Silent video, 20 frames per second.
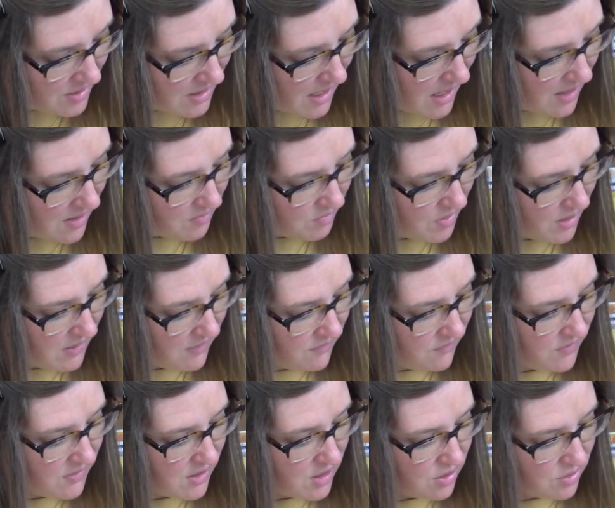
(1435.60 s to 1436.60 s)
okay, we've
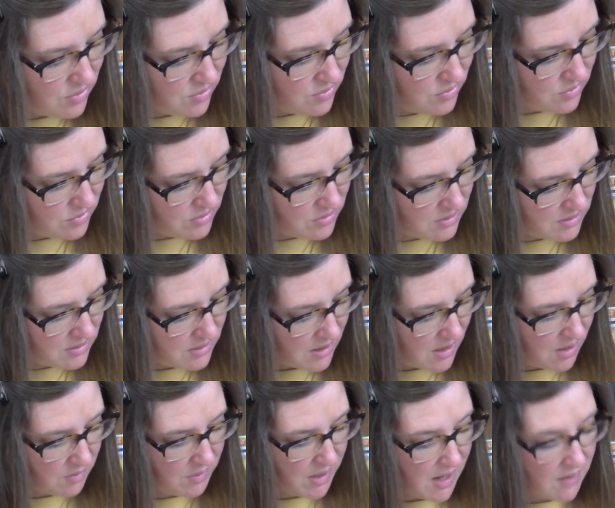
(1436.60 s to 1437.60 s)
used,
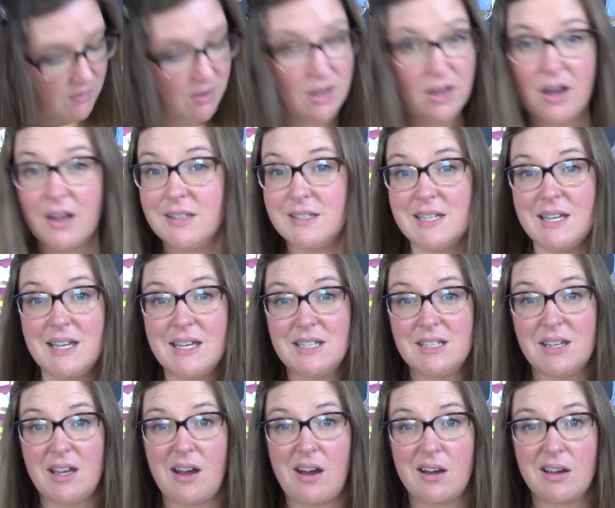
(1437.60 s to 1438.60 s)
uh, we haven't got to
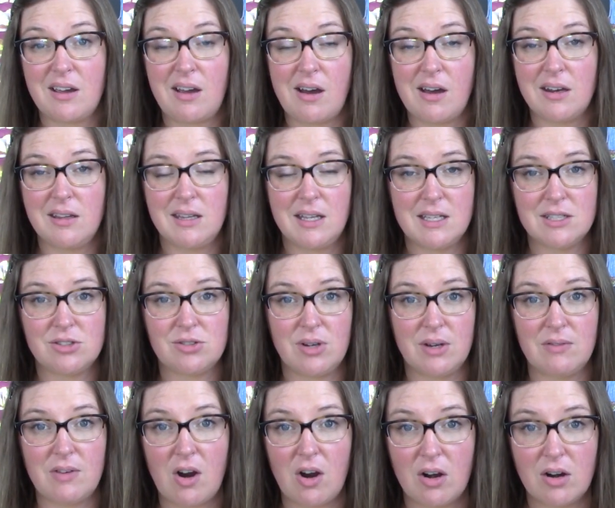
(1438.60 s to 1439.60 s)
hit, got in the history
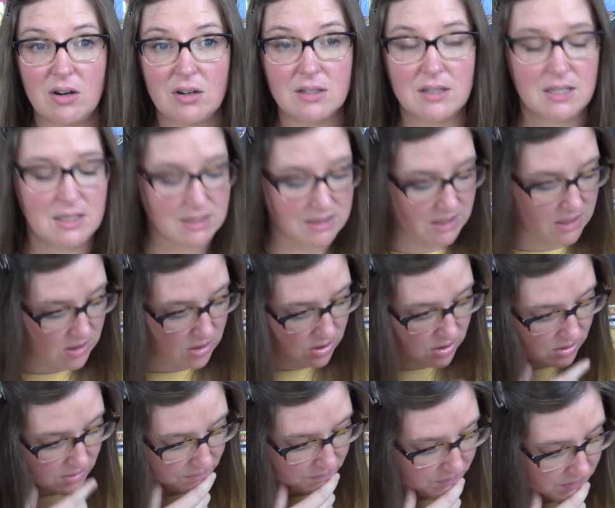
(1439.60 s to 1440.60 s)
of art this
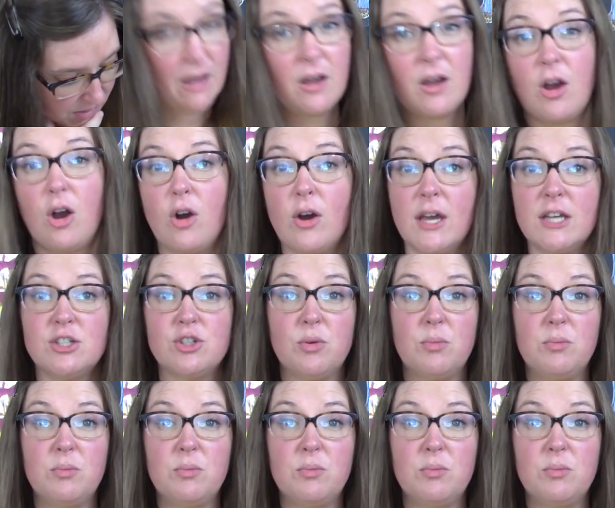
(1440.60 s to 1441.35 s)
year. Okay, so